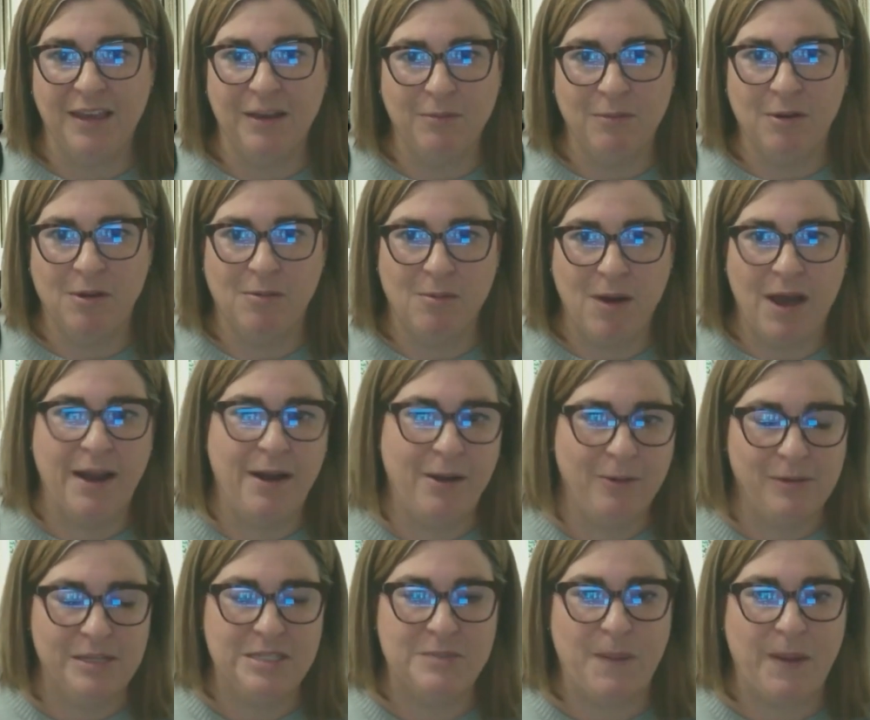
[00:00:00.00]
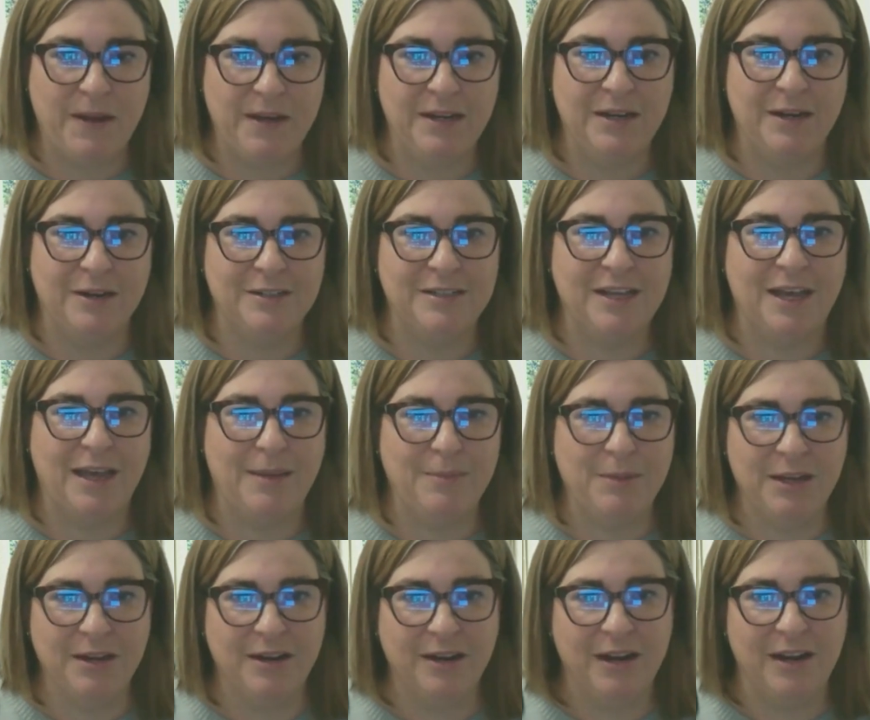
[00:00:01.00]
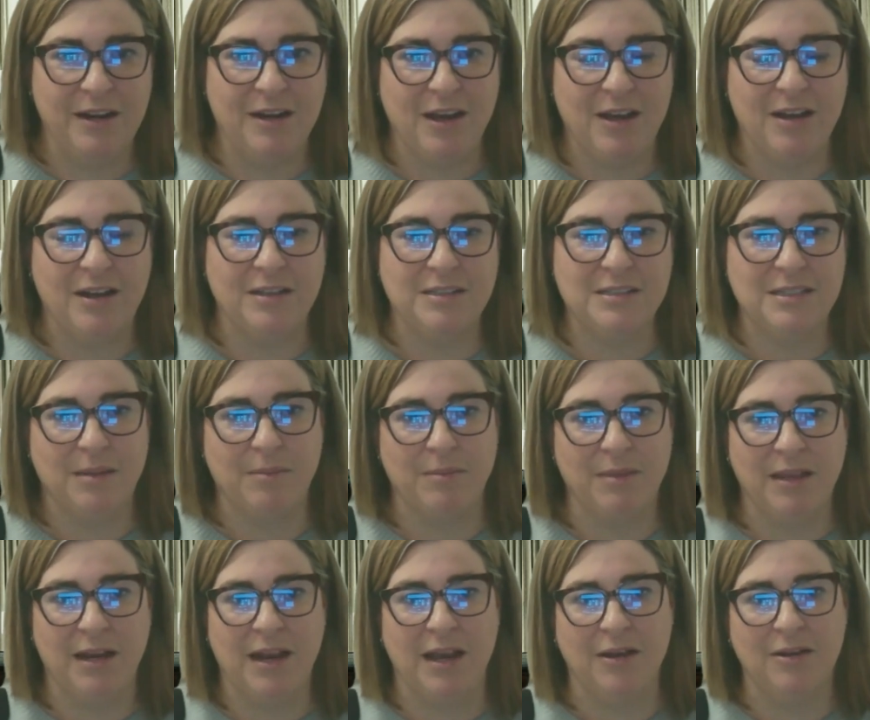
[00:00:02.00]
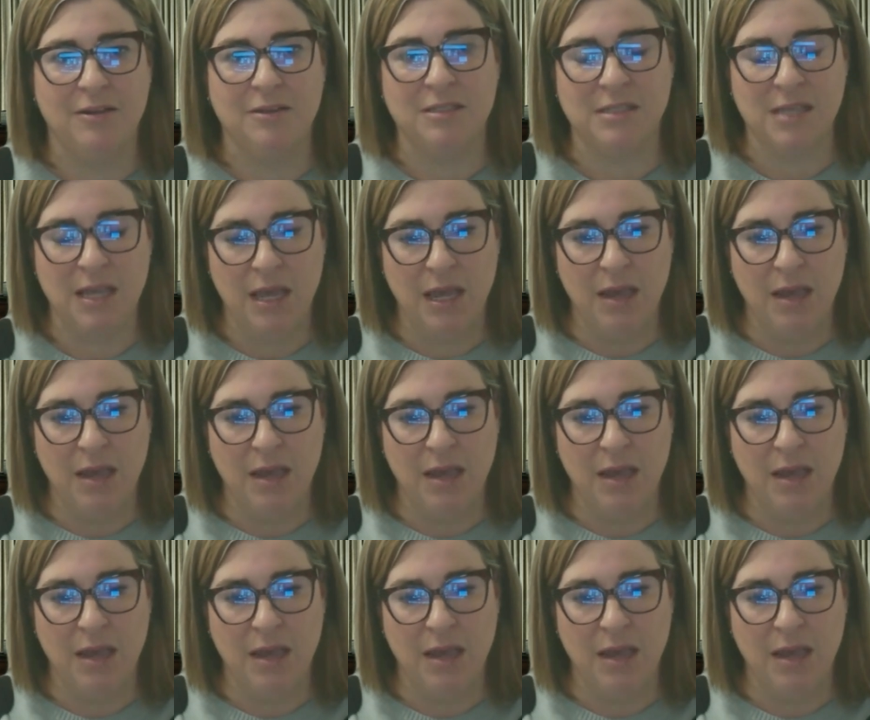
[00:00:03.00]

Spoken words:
why are we spending our time here and not on something else?